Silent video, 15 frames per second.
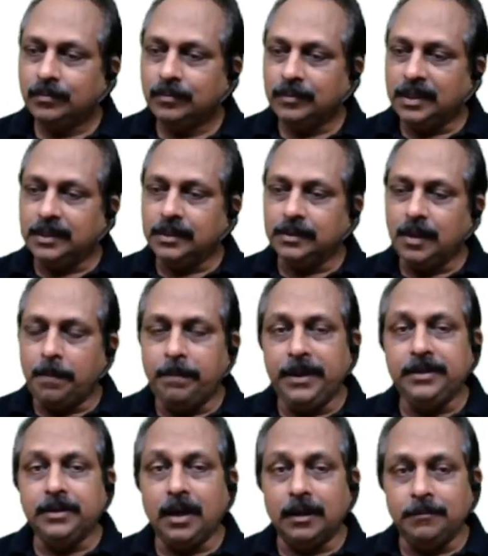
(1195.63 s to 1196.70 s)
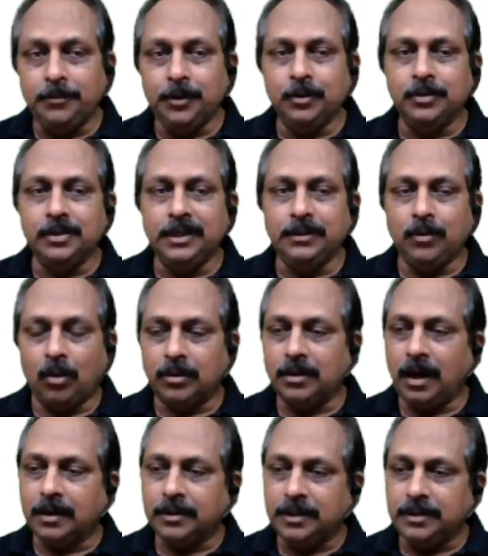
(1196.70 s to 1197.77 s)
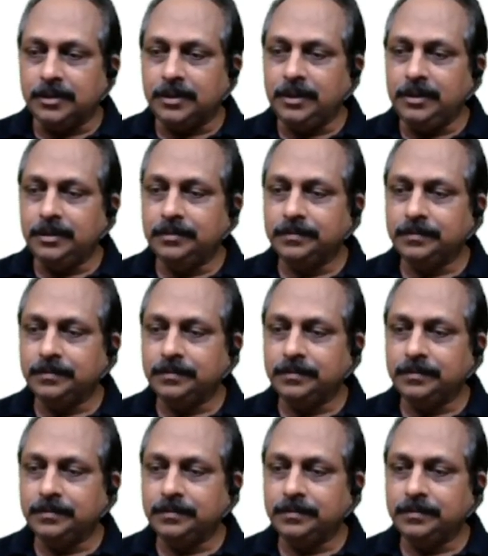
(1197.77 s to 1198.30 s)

This is a bit confusing, not that easy.